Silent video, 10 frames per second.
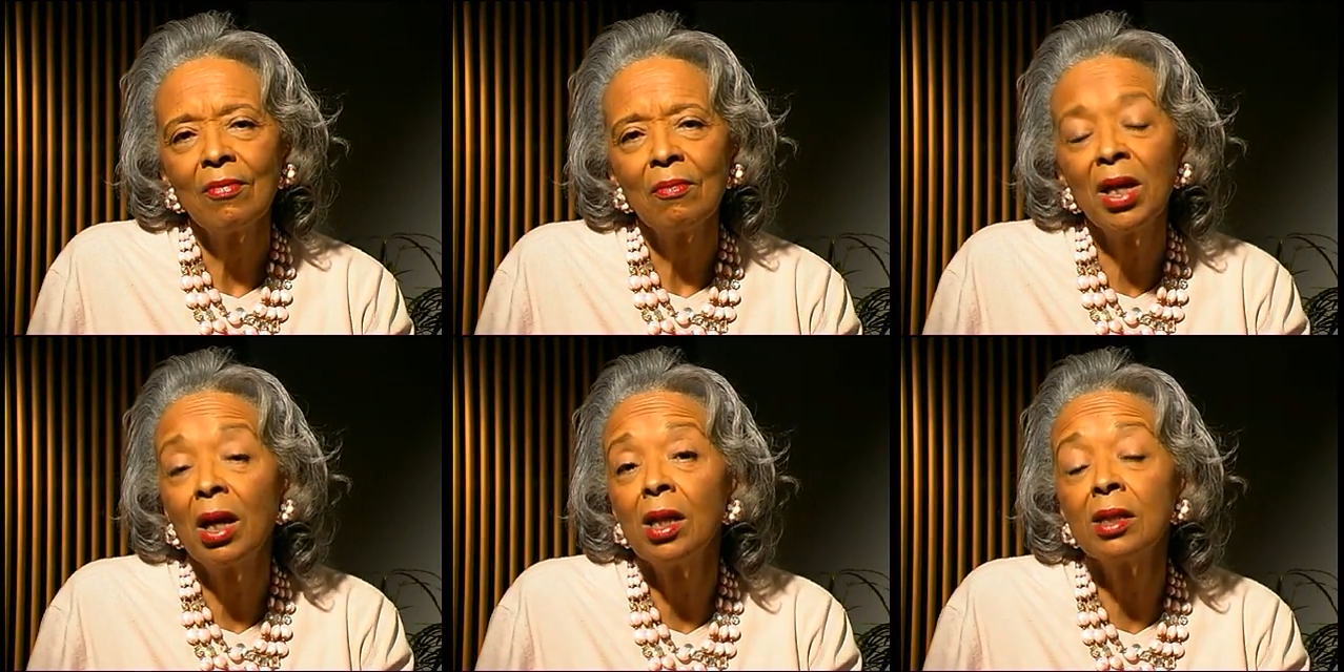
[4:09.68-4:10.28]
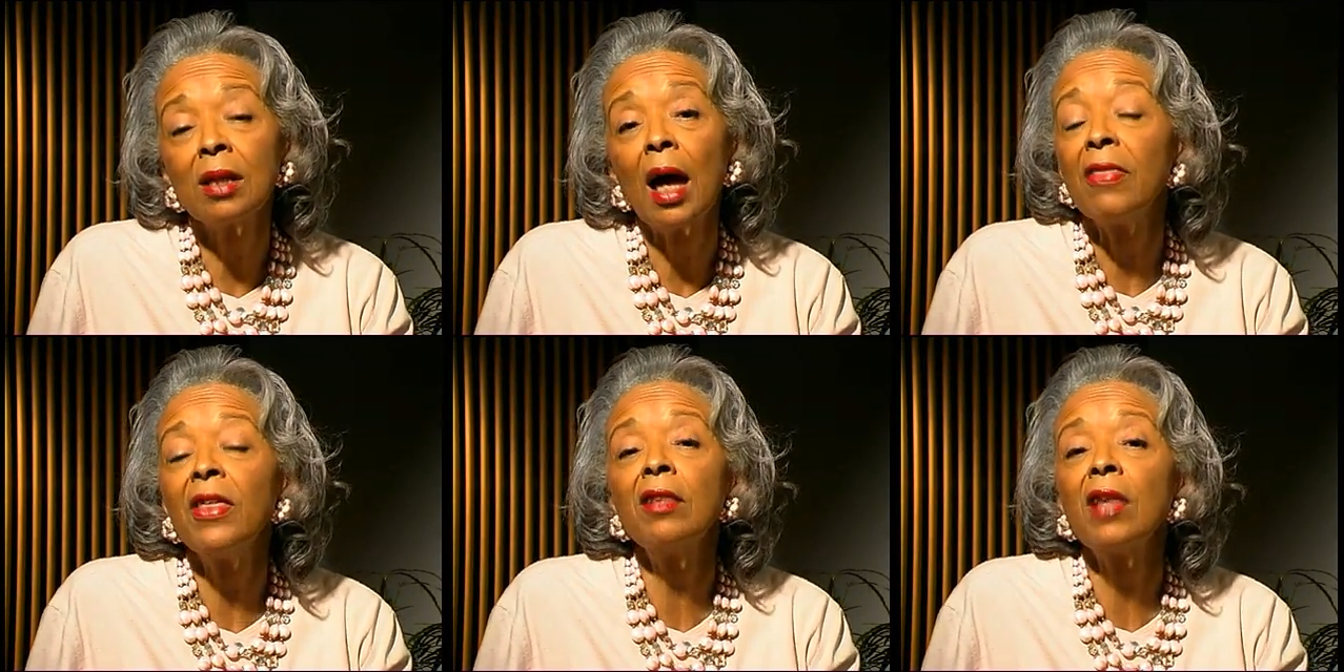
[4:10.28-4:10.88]
Because I
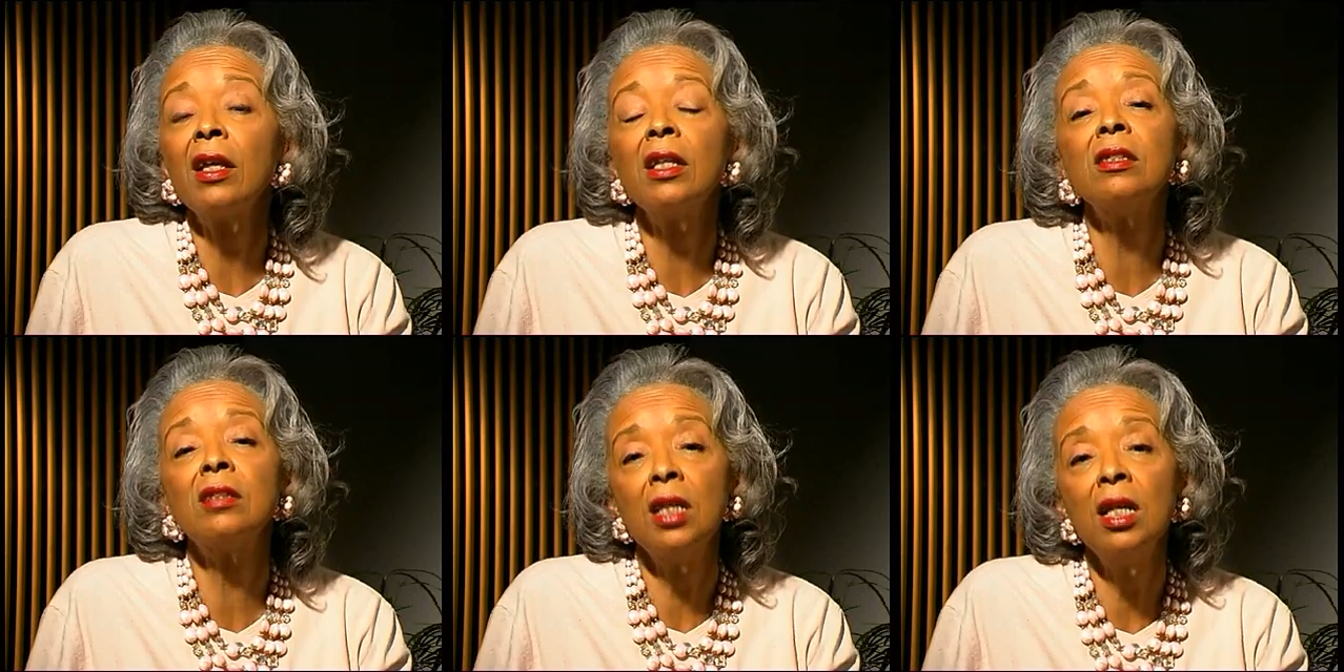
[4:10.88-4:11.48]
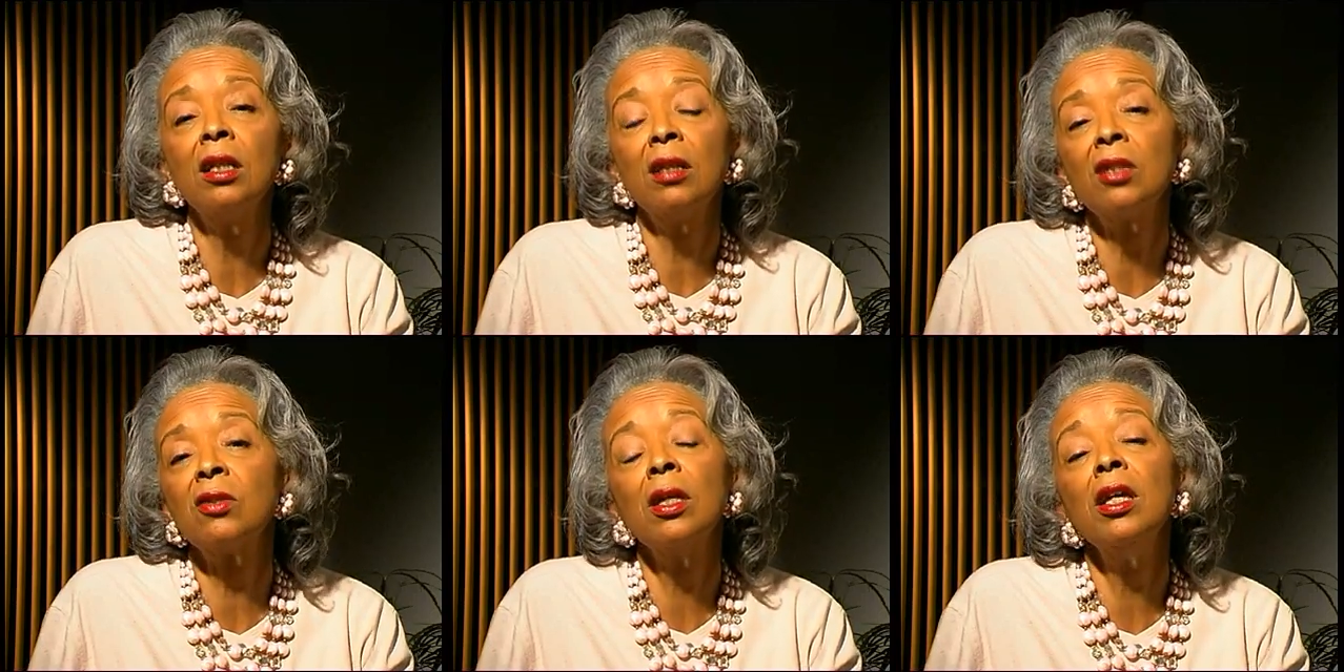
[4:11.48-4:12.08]
think that is the healing,
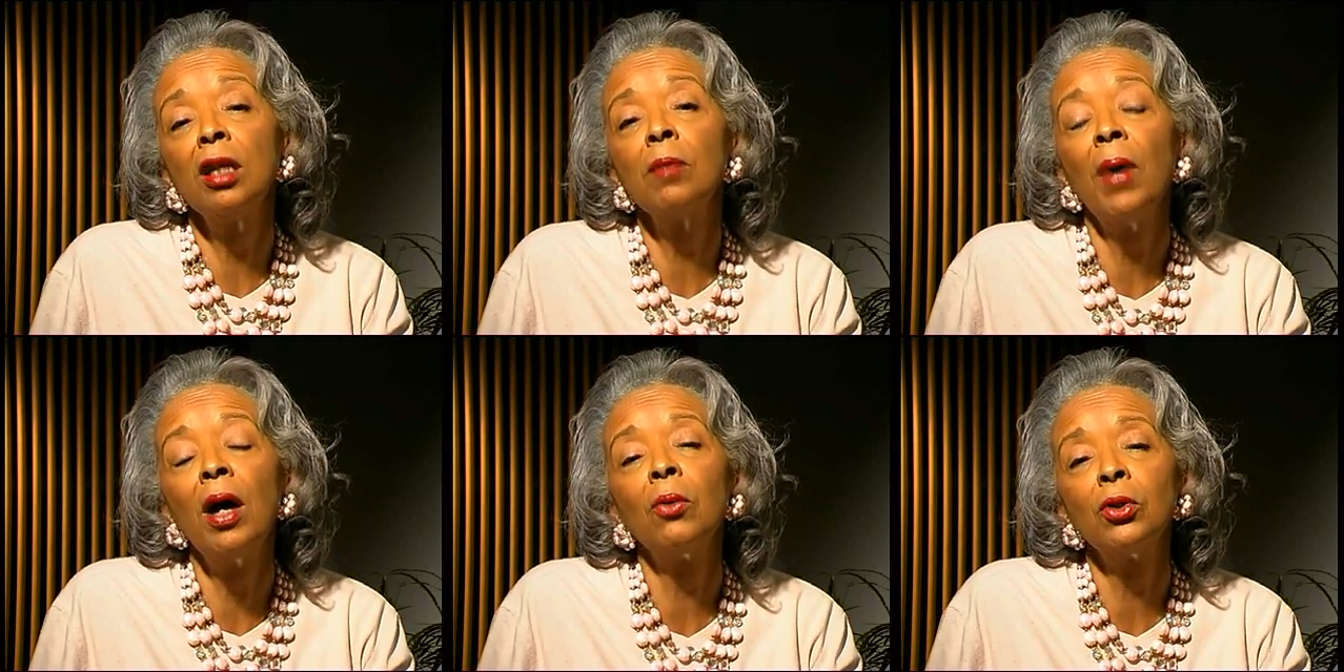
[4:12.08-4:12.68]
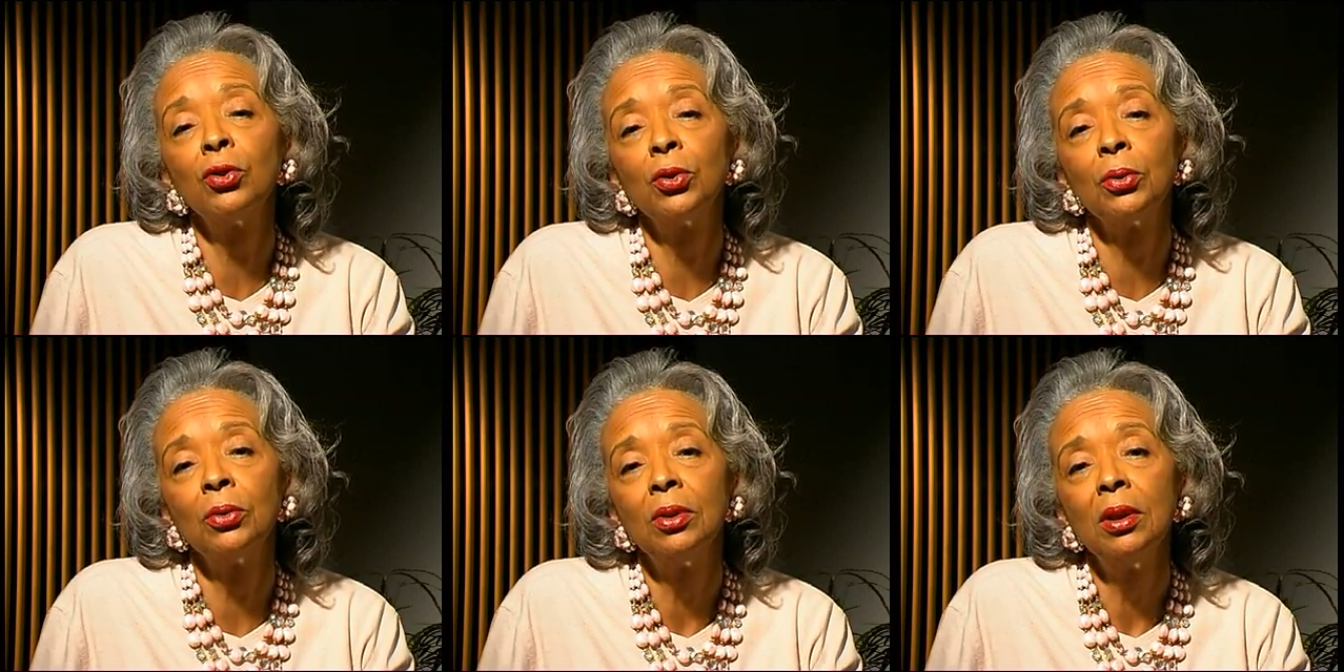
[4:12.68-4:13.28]
that's a healing power too.